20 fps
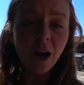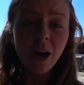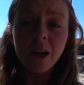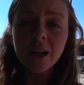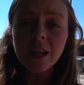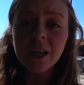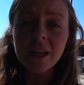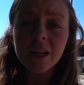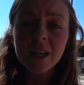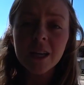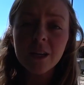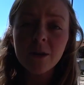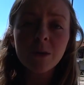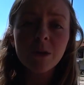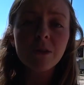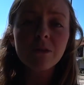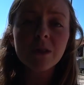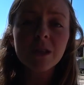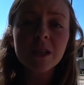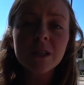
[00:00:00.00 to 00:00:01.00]
Ajijic,
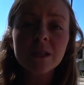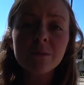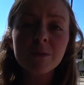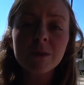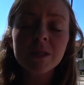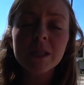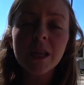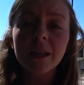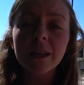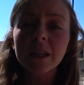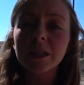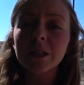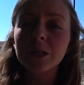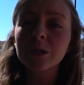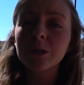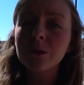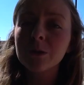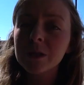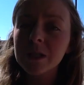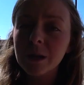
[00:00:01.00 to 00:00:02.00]
one of these was selling at
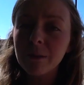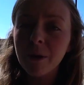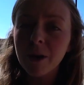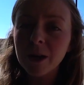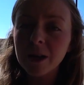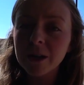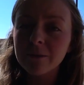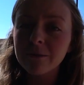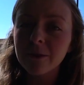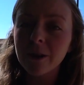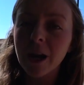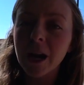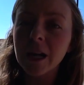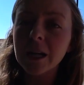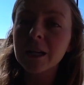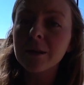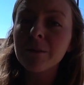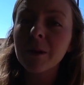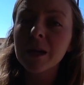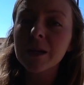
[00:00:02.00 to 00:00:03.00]
the Tuesday market for
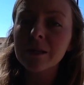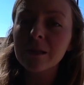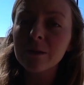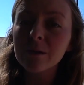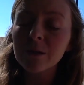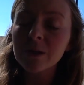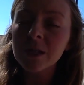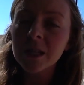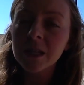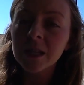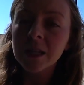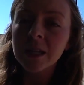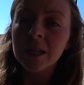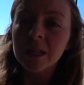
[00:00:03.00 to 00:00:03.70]
80 pesos.